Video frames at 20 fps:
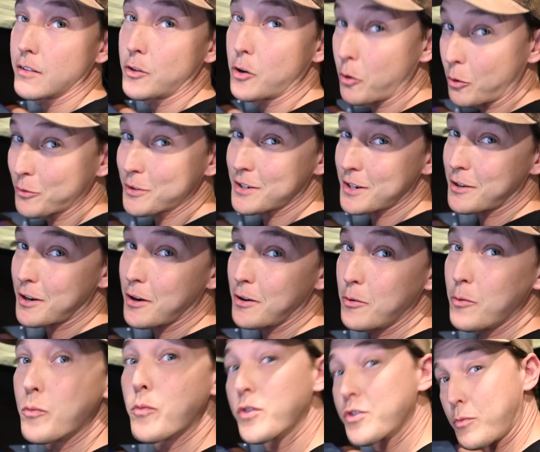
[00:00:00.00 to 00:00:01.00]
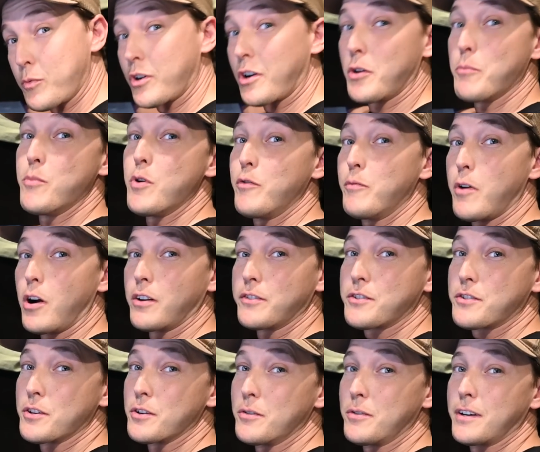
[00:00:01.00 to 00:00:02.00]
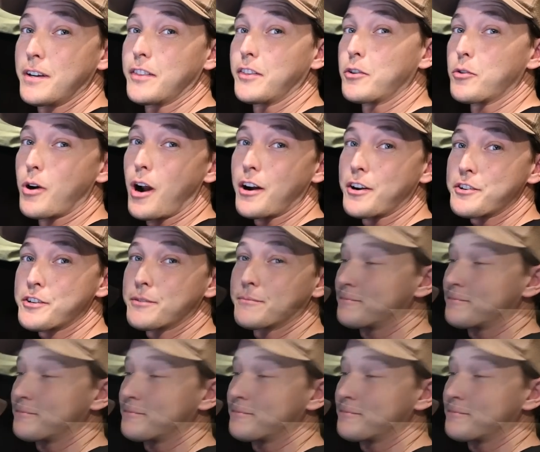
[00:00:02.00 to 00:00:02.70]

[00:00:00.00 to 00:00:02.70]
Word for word: Goal Zero, which we're going to move on to in the garage.